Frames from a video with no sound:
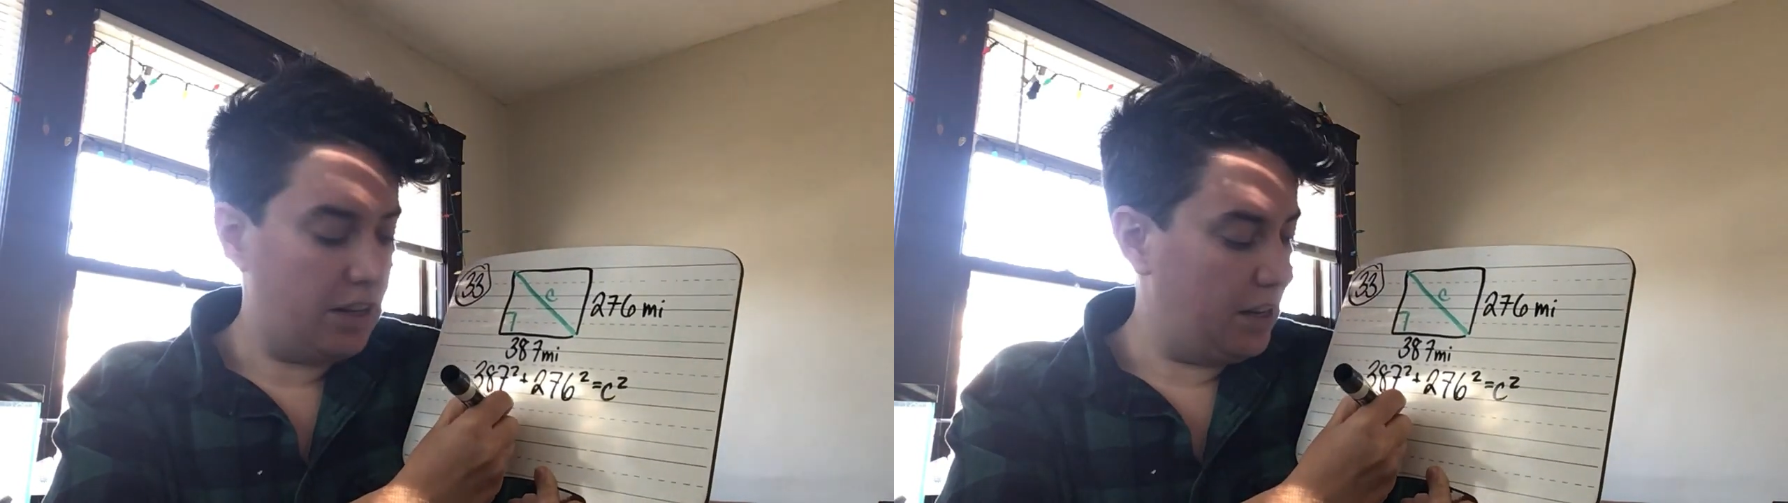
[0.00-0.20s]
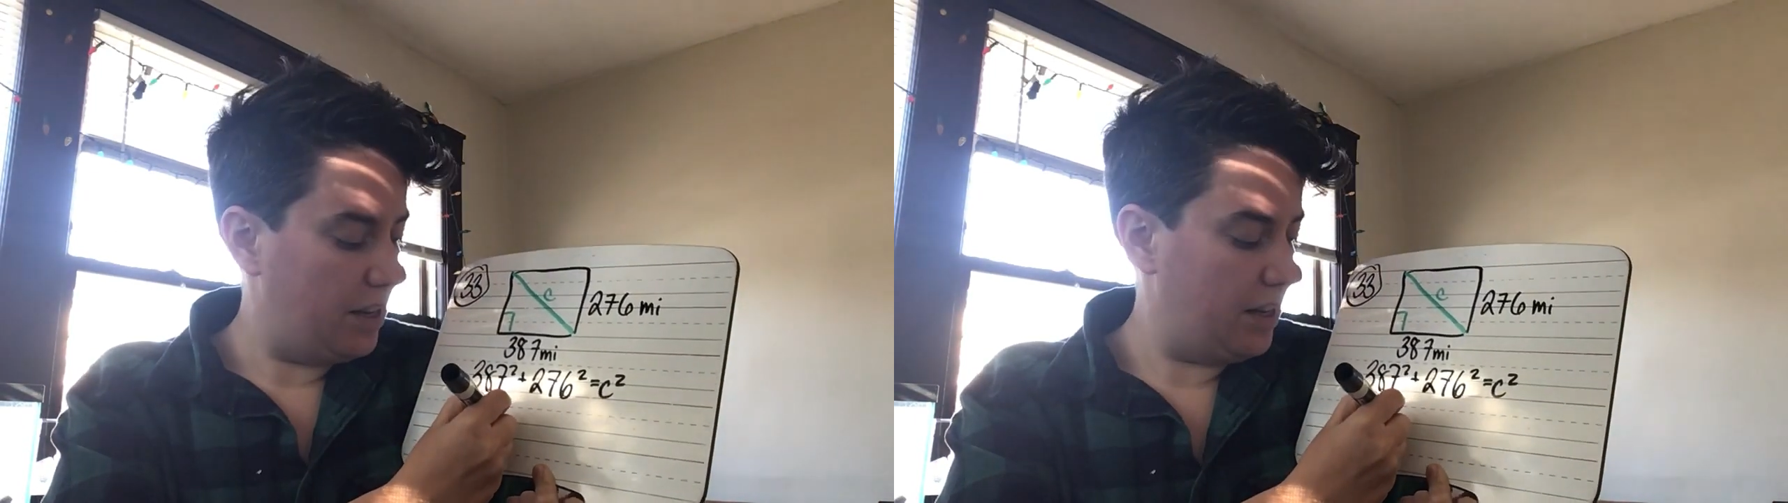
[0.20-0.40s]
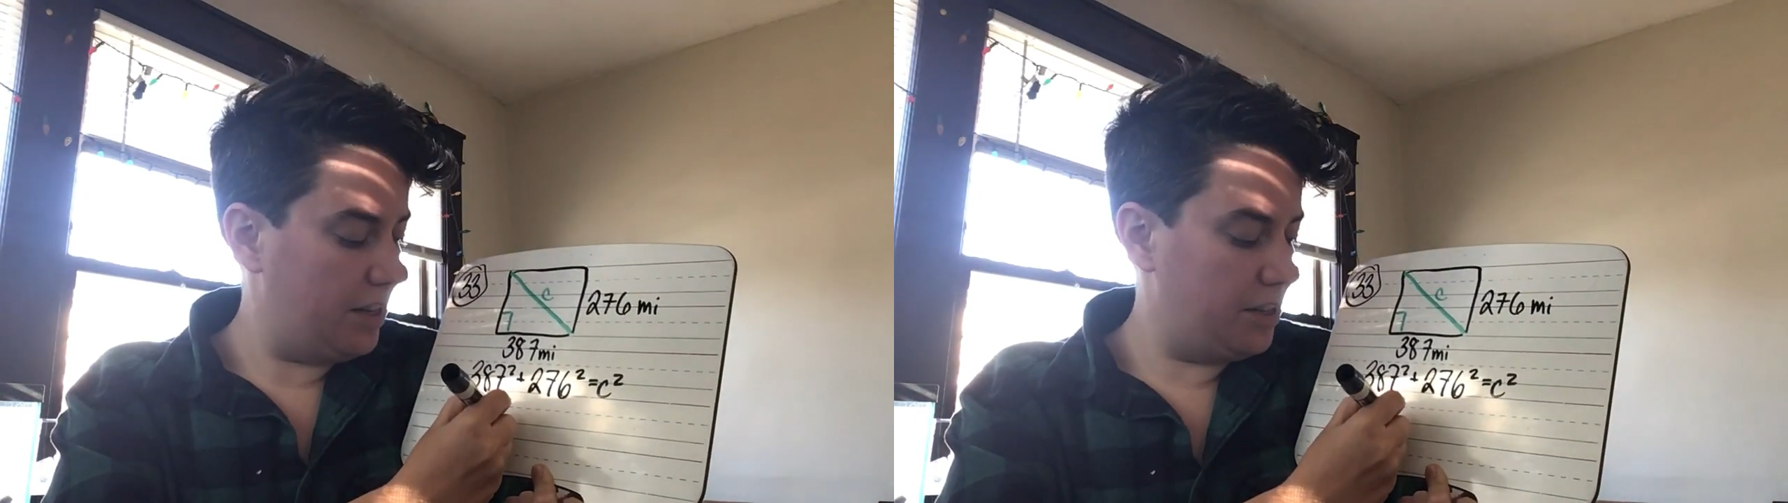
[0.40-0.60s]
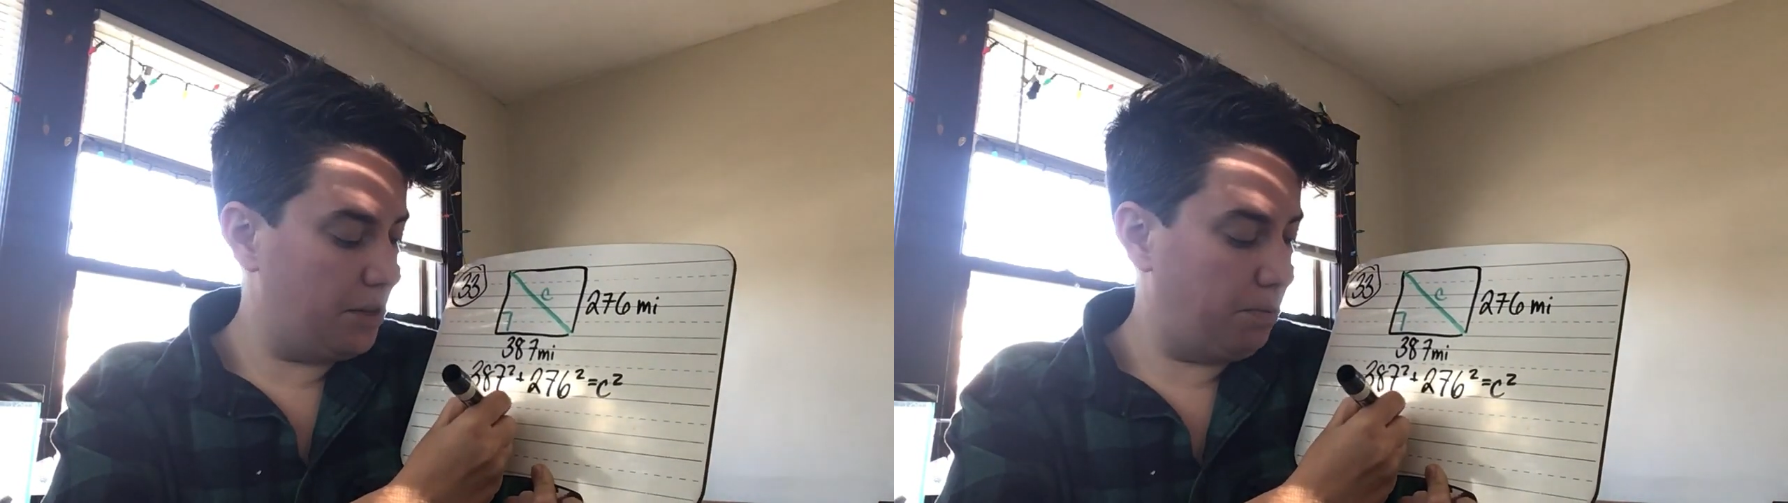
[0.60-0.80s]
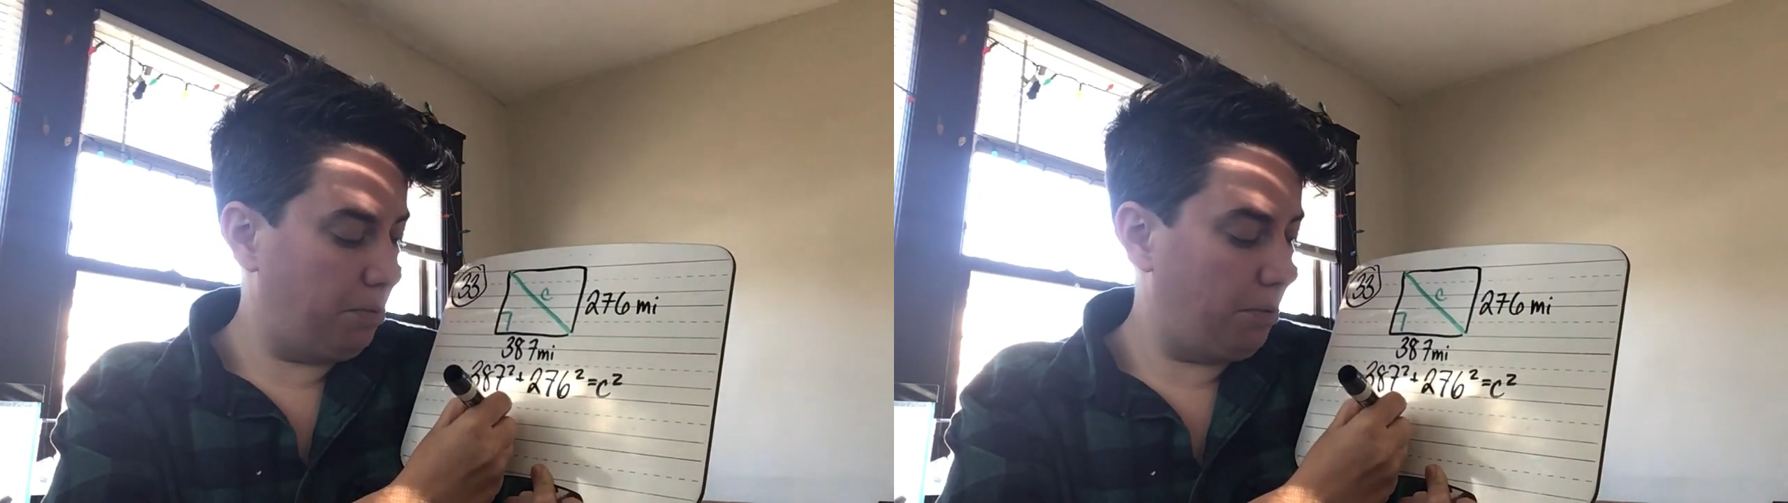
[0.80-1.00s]
is
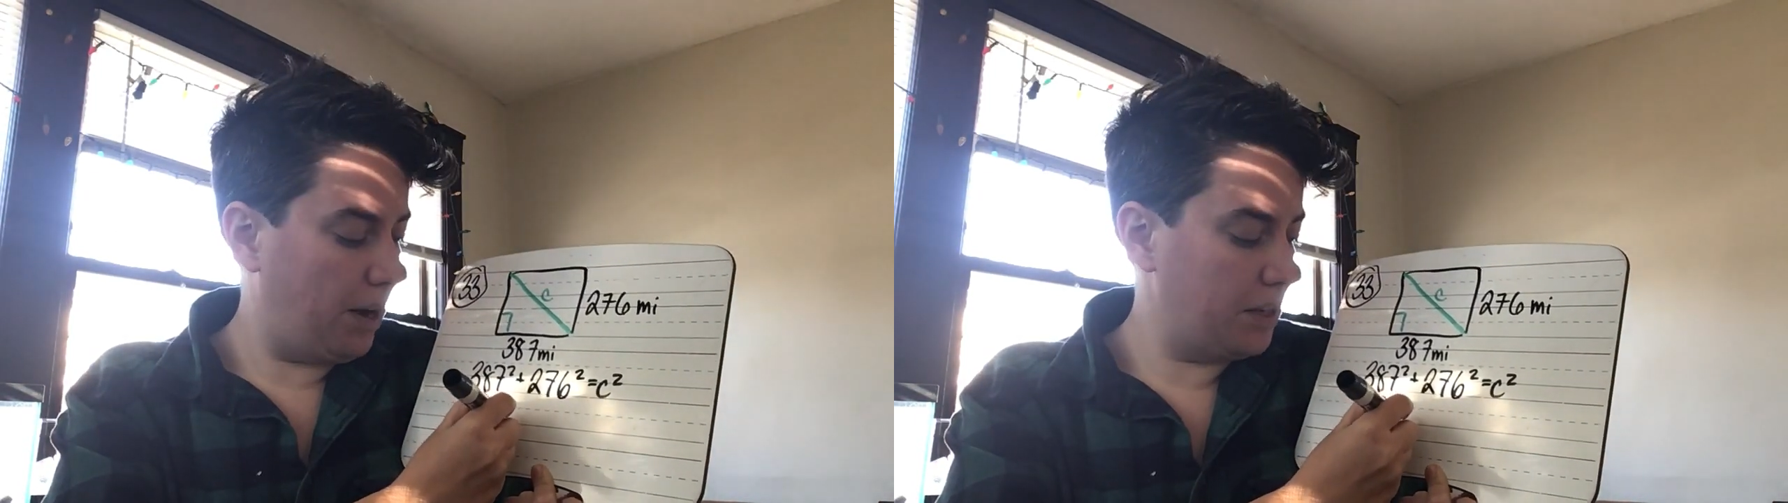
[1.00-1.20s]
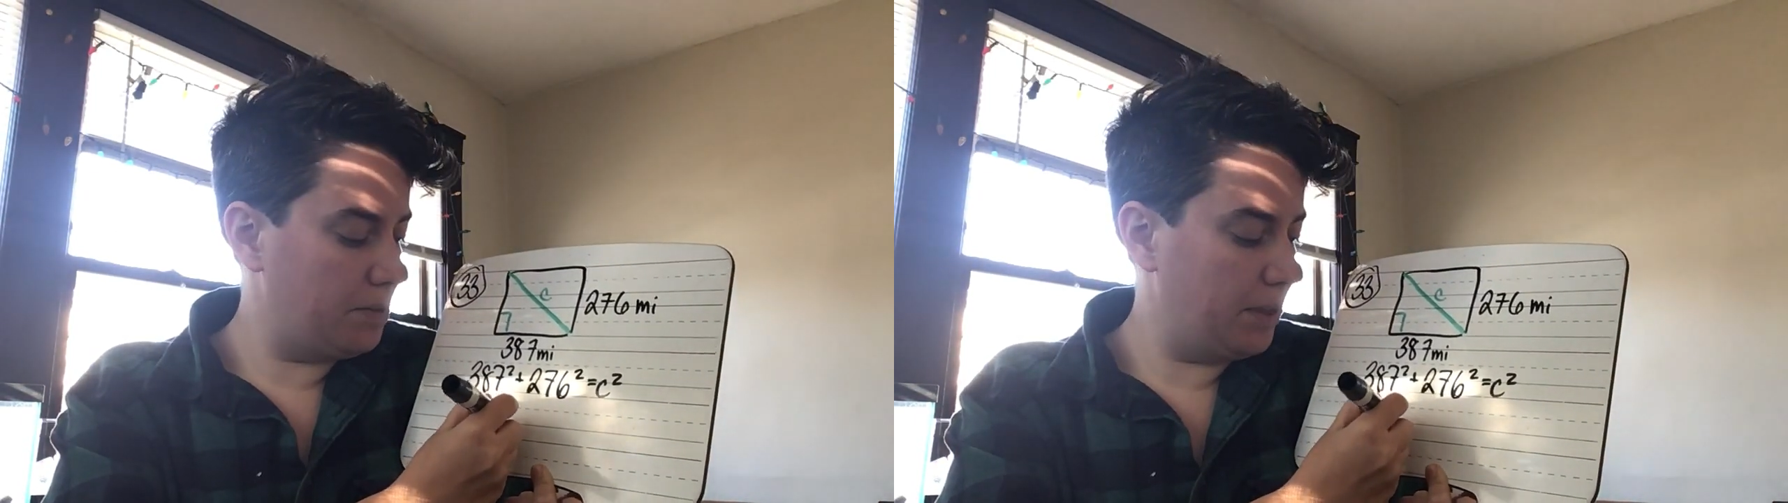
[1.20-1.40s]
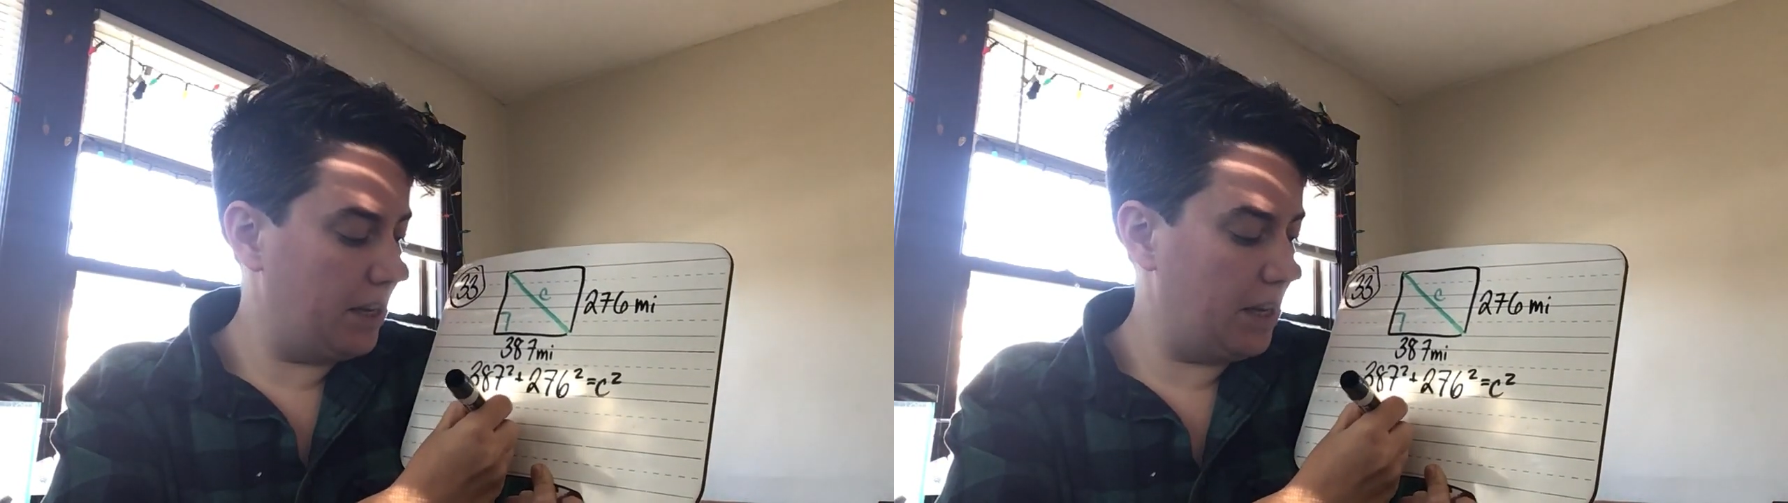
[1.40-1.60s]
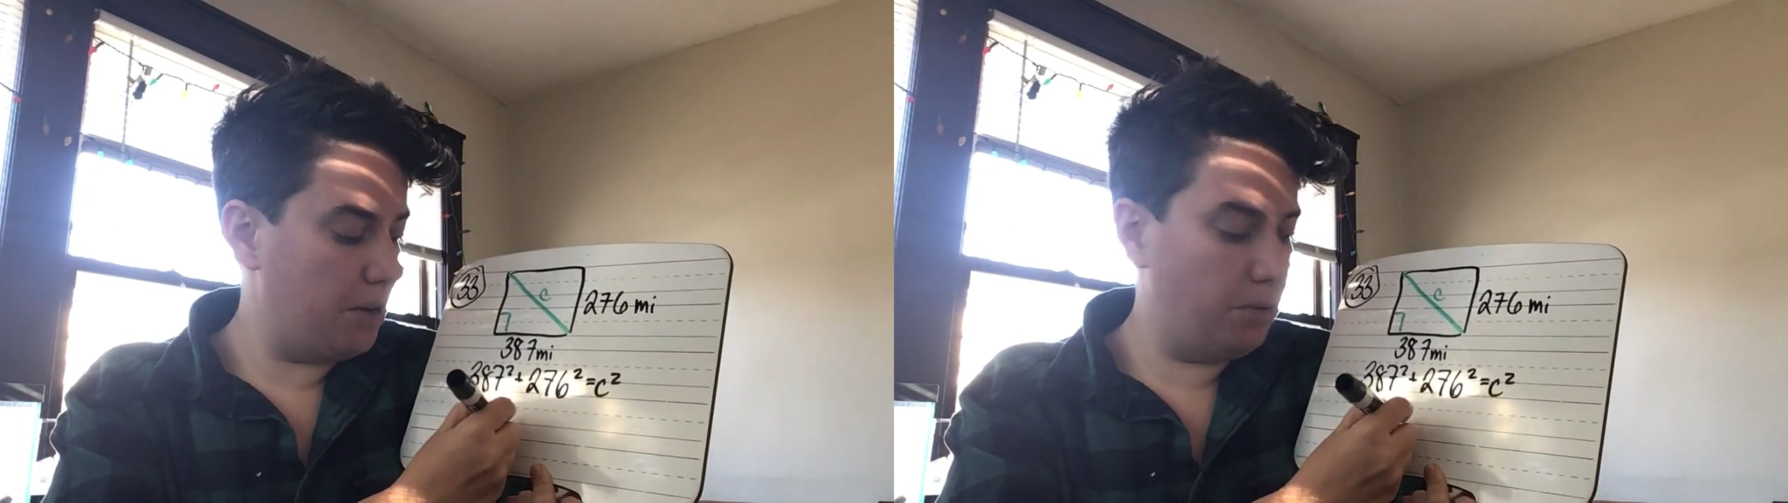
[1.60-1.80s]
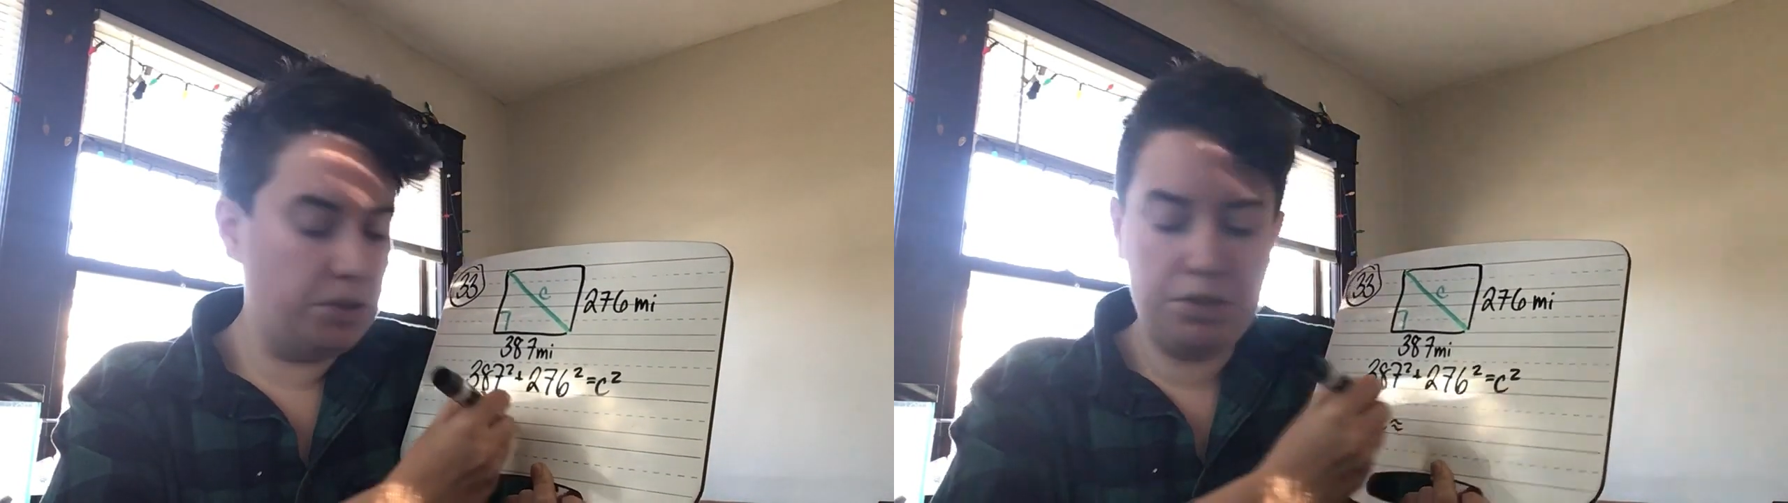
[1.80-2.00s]
approximately
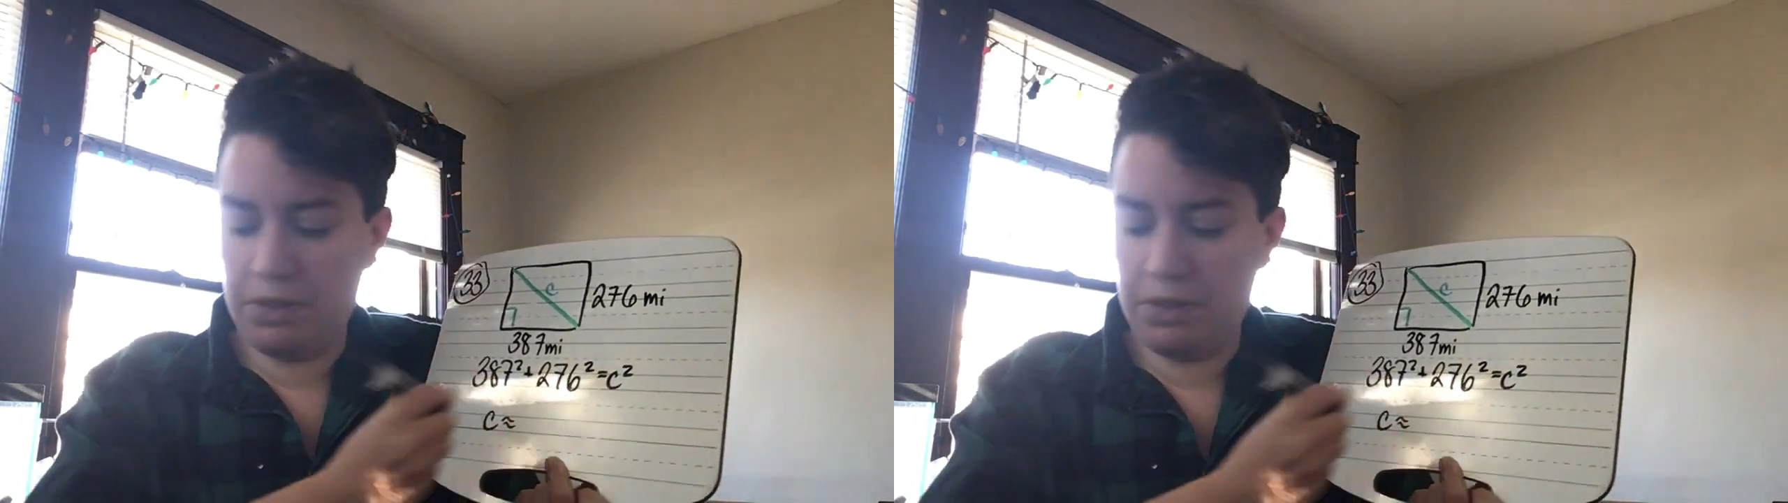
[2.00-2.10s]
equal to,